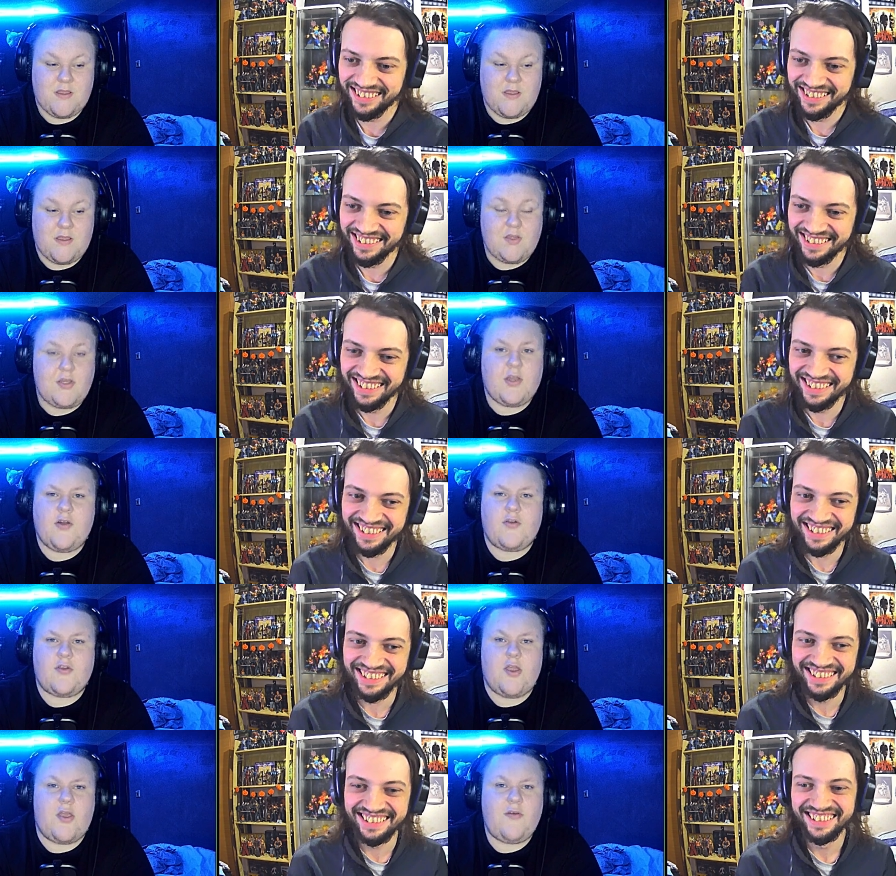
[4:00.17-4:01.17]
Speaker 1: you could
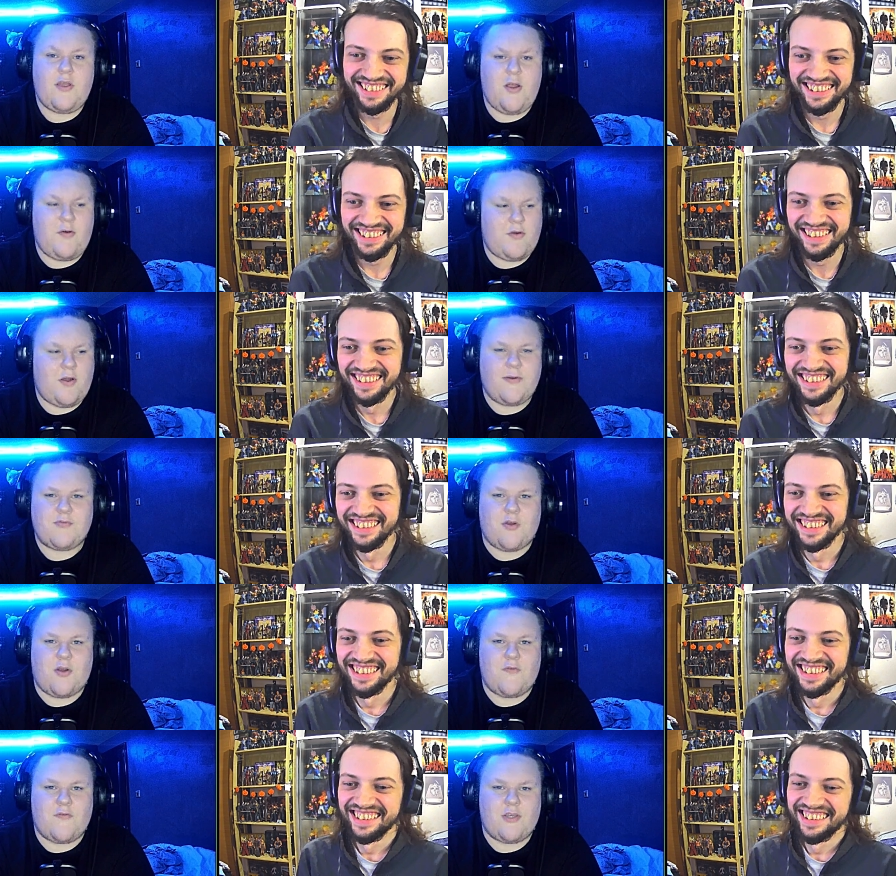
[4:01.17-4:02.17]
do. You don't know his
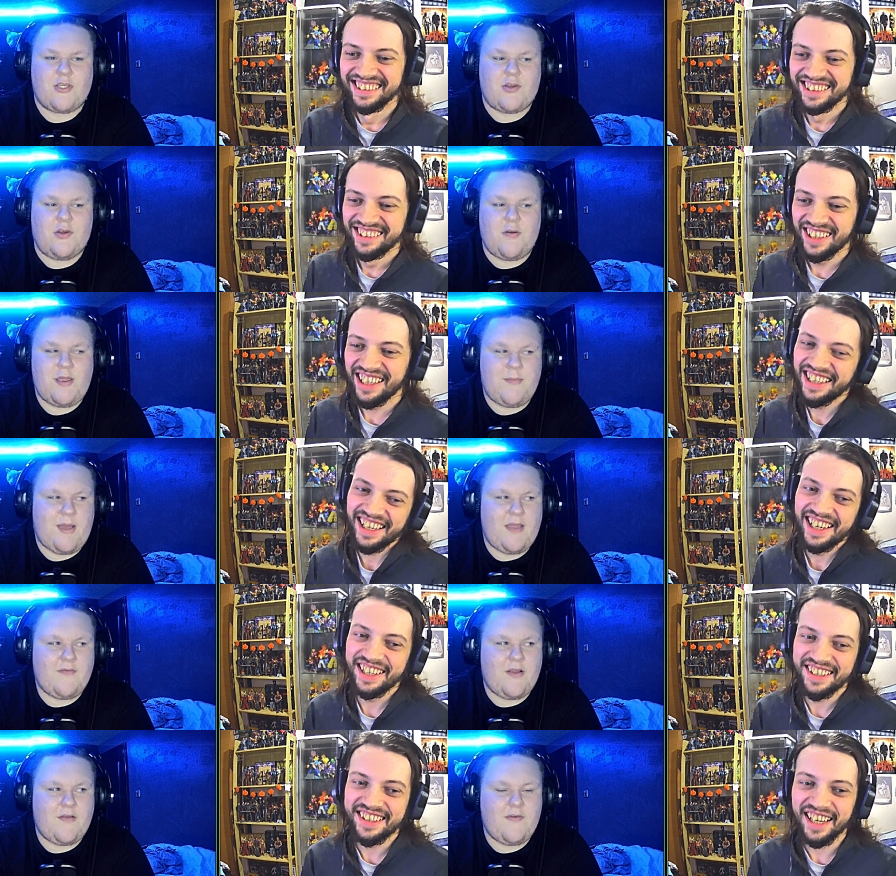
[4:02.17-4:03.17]
recovery story. I
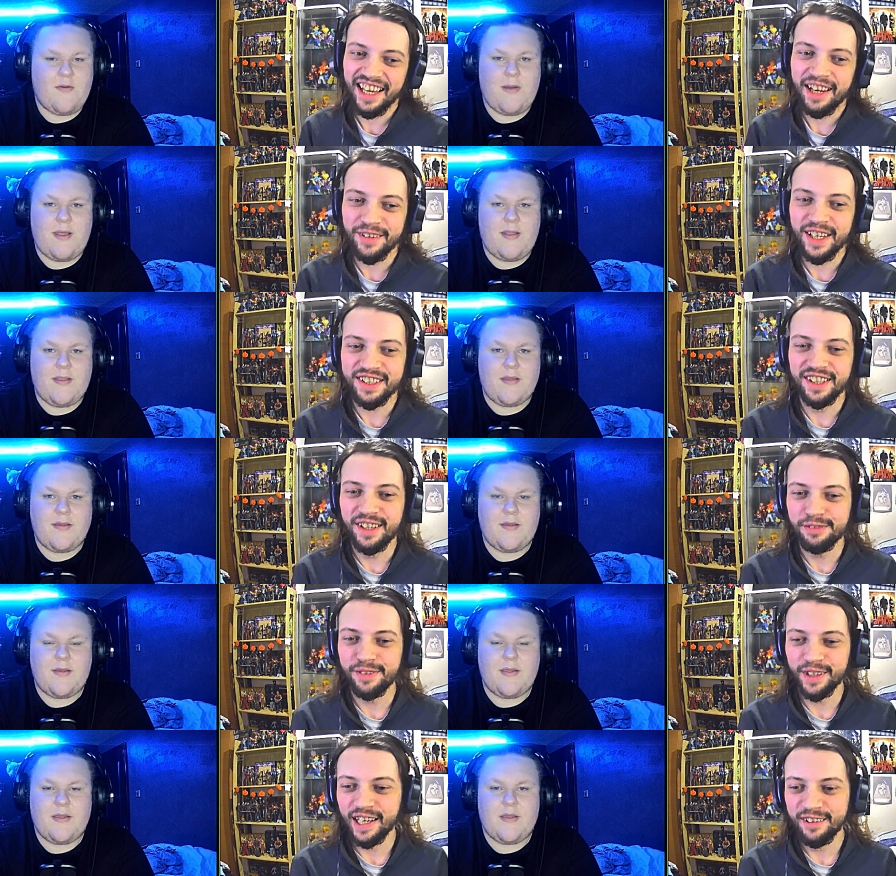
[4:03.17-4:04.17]
guess. I, I, think it's
Speaker 2: a
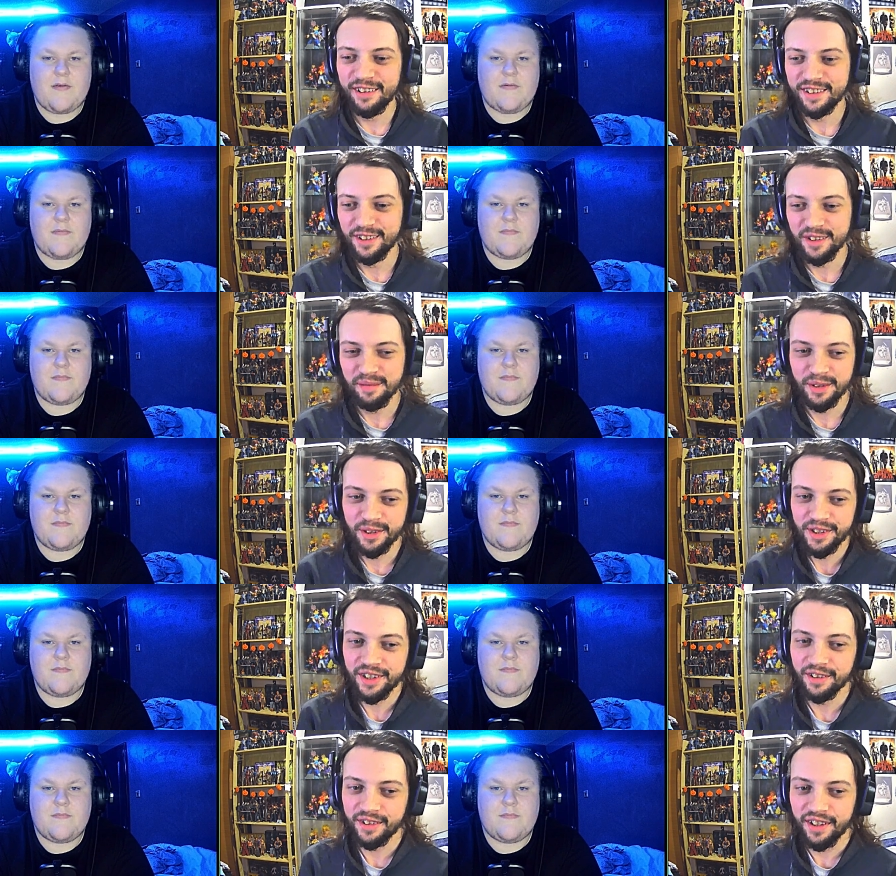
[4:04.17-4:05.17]
different character though. But you
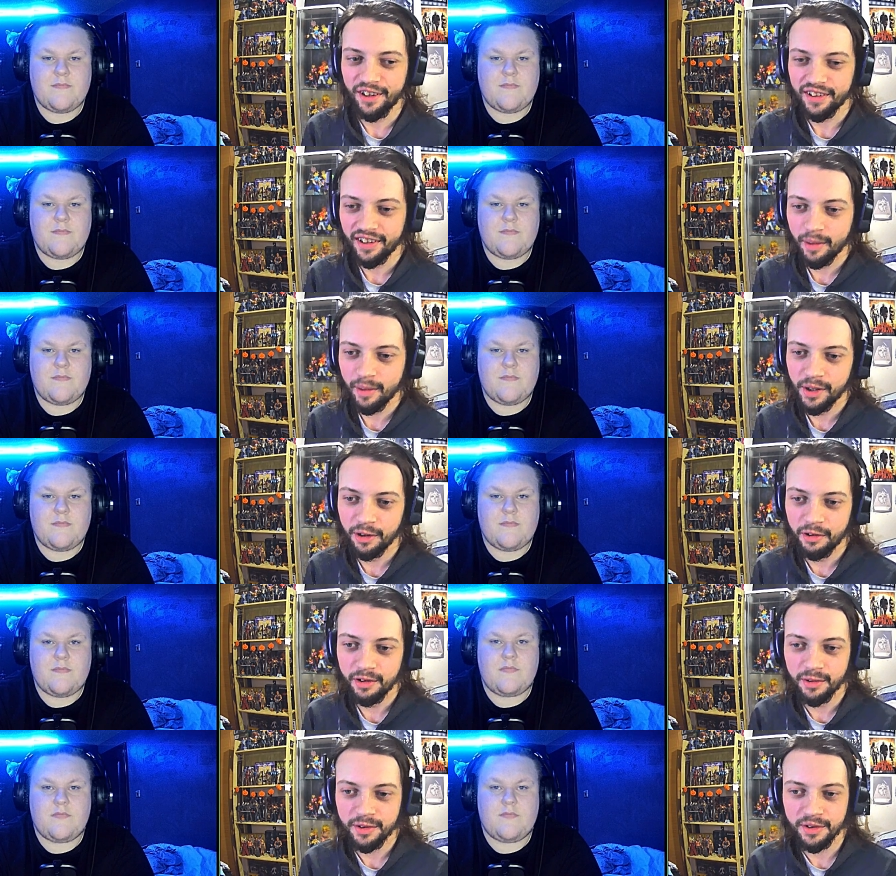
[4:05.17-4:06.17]
know, they got the cameo
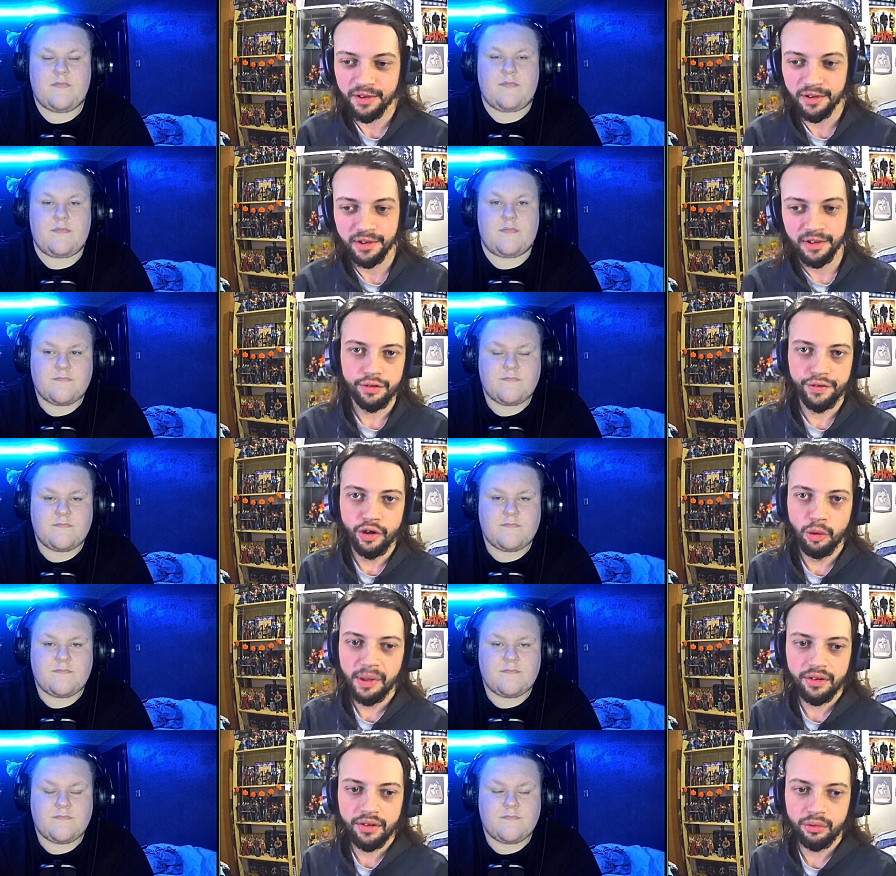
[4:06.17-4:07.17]
in, which is good. The
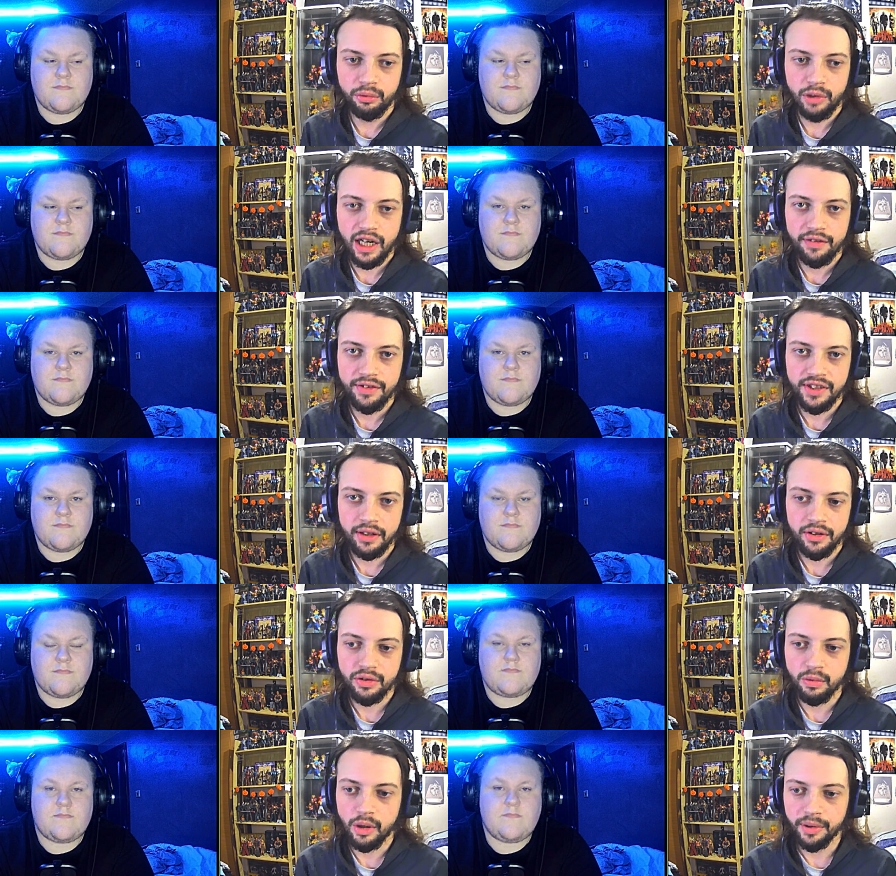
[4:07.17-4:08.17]
filmmakers arrive inside the
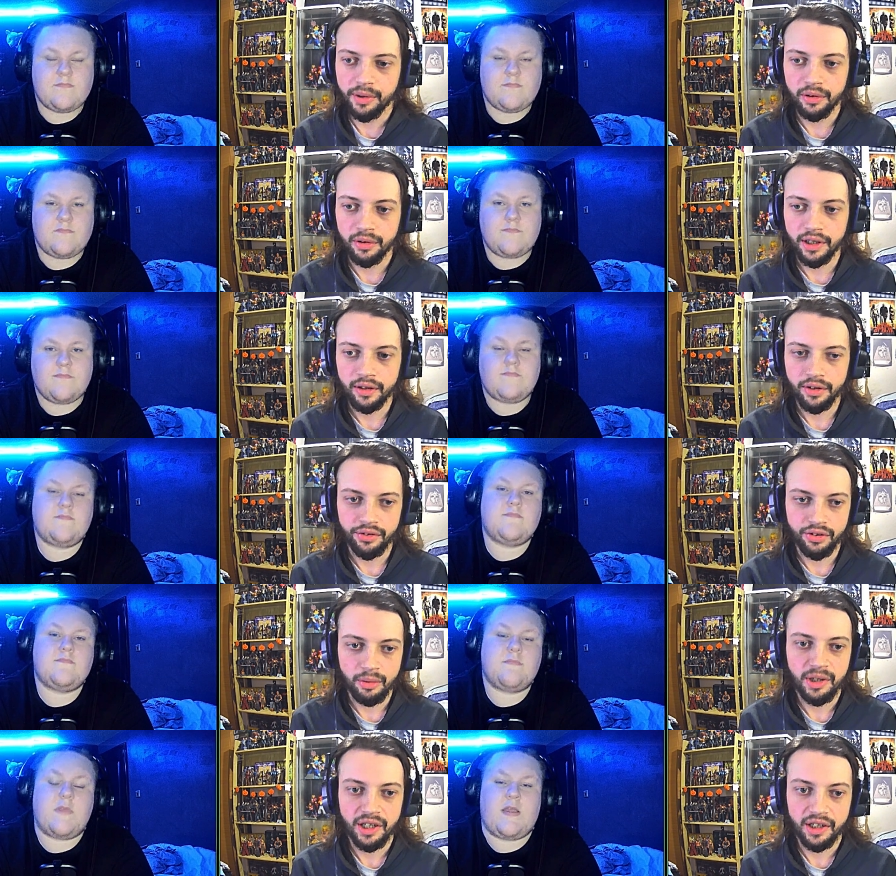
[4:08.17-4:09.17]
swamp, don't they? Because
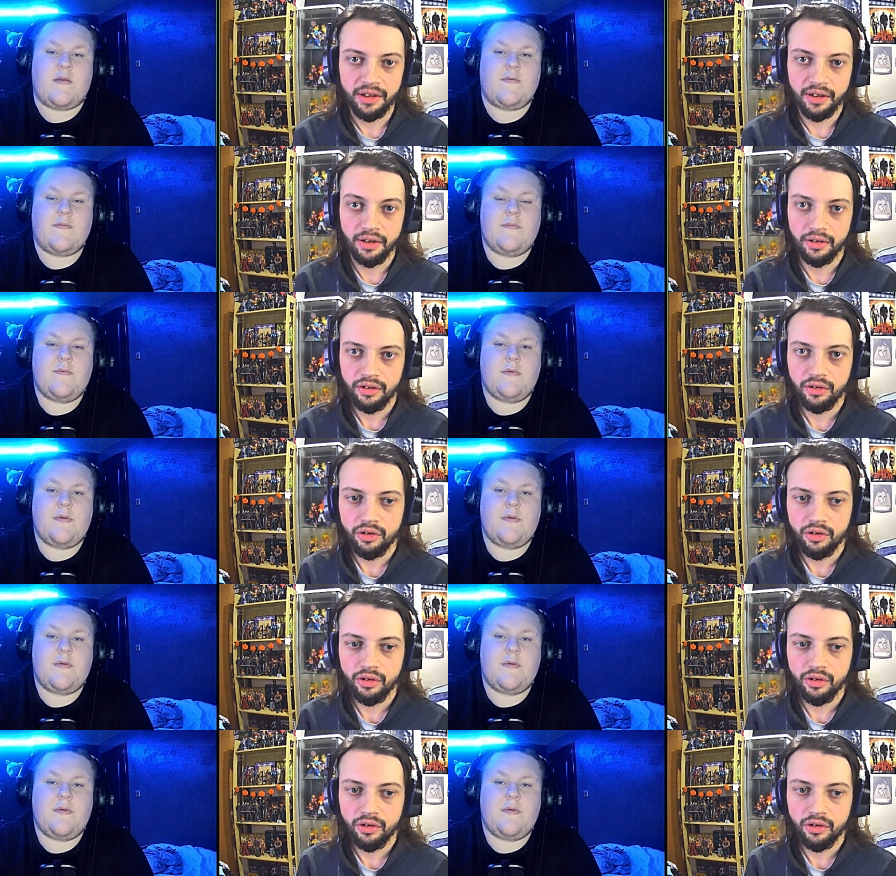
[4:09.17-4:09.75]
they're making the